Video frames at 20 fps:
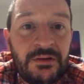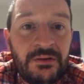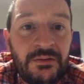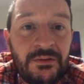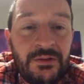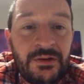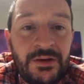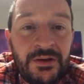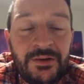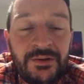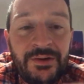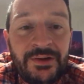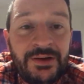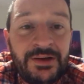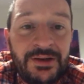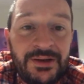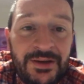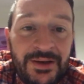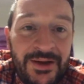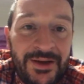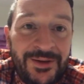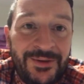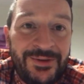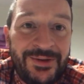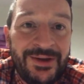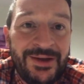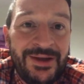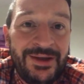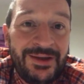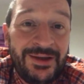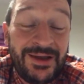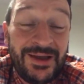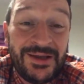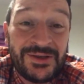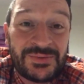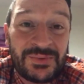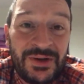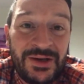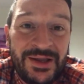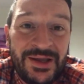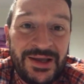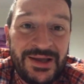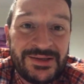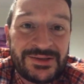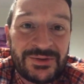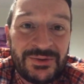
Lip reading: Well, I know. It is what it is.